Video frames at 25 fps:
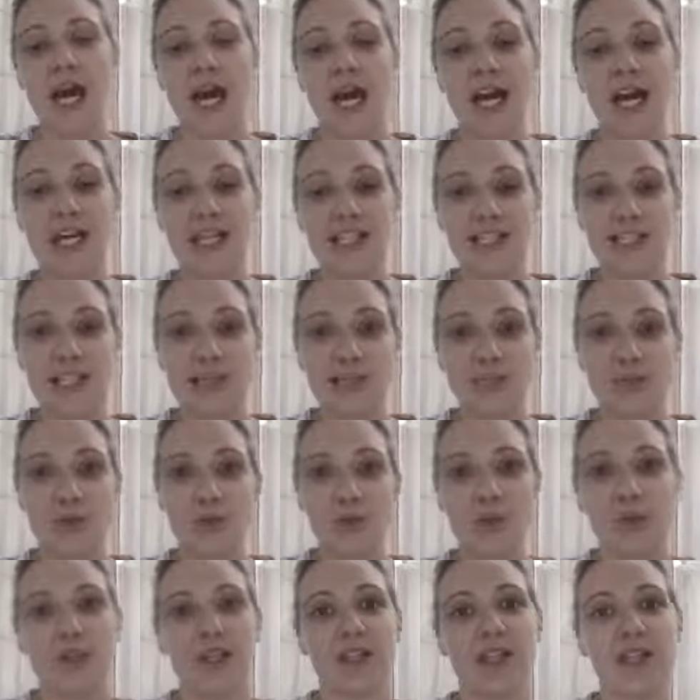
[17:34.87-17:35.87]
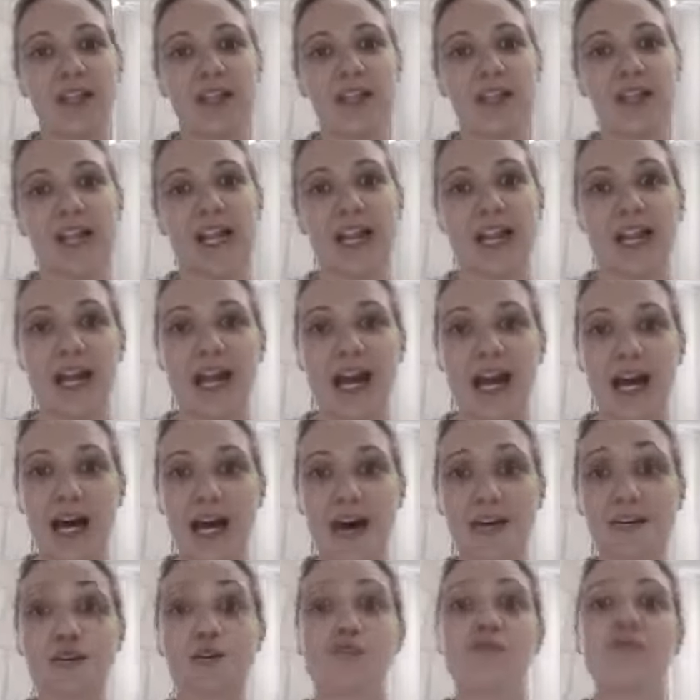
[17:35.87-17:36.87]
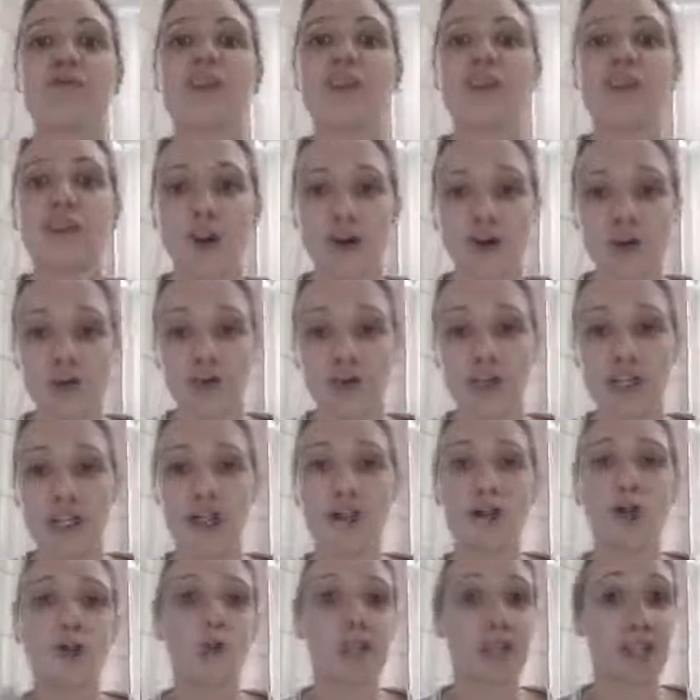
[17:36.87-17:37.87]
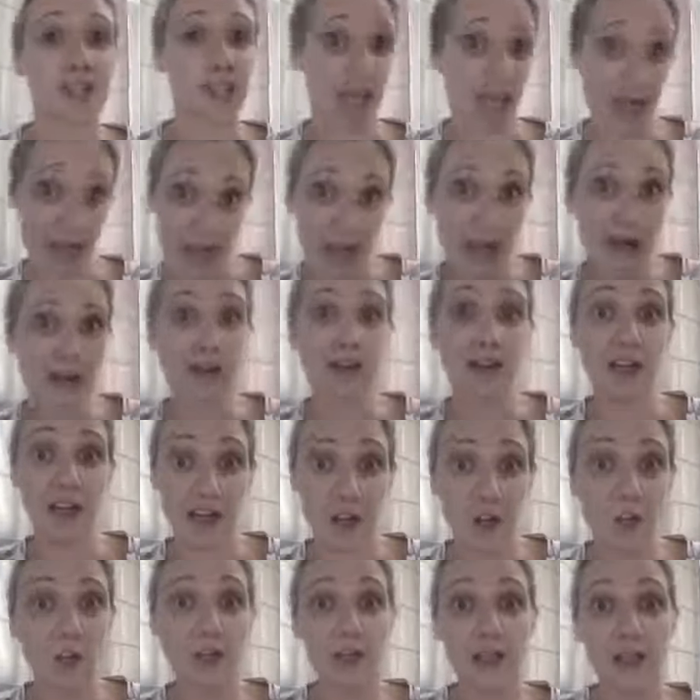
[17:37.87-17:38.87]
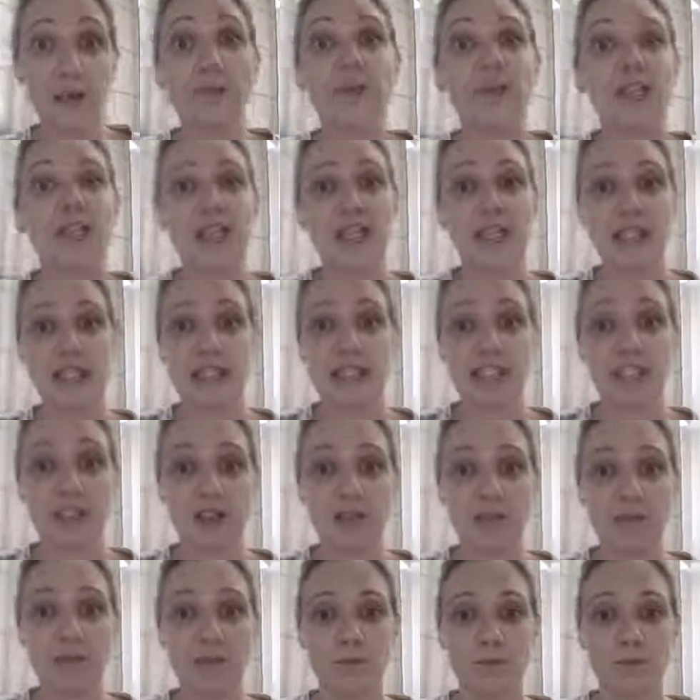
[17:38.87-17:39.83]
and then whether they have resolved it or whether they're carrying it with them and they need to